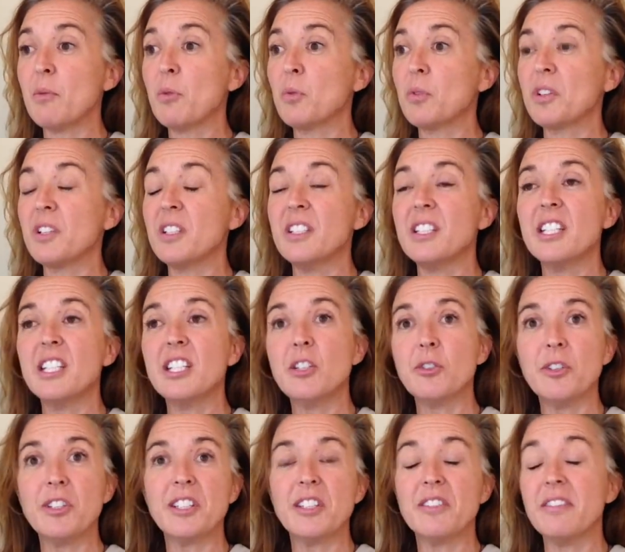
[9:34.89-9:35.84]
where we're
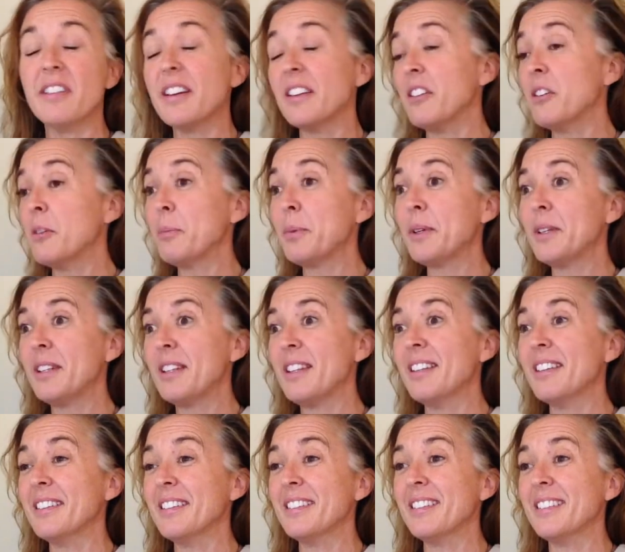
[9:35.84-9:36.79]
continuing to develop
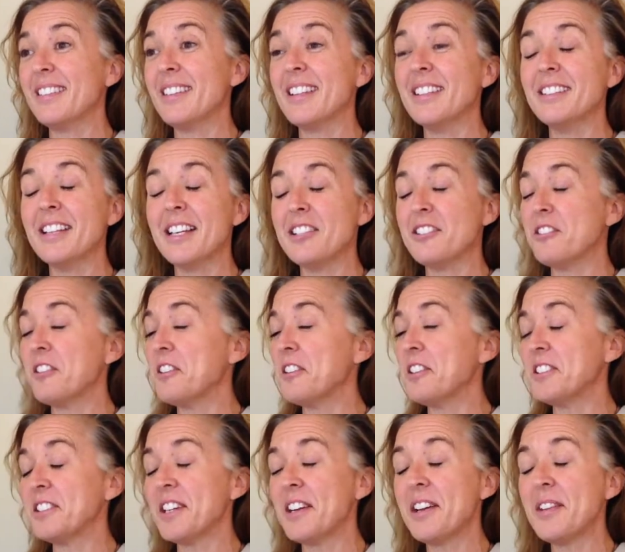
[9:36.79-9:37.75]
the lens all
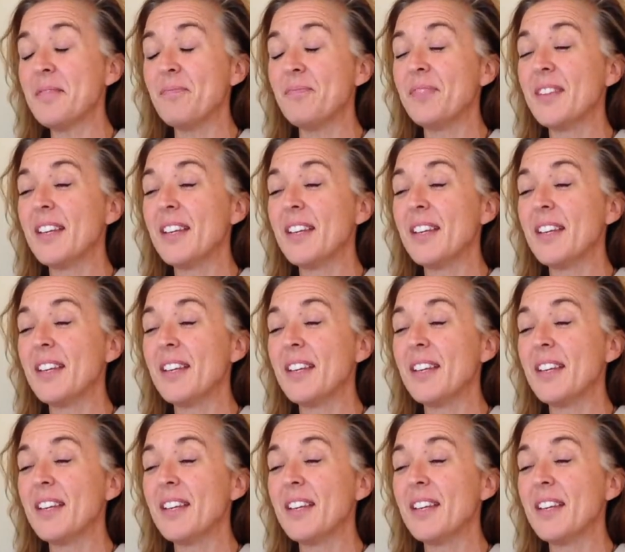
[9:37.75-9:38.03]
the time.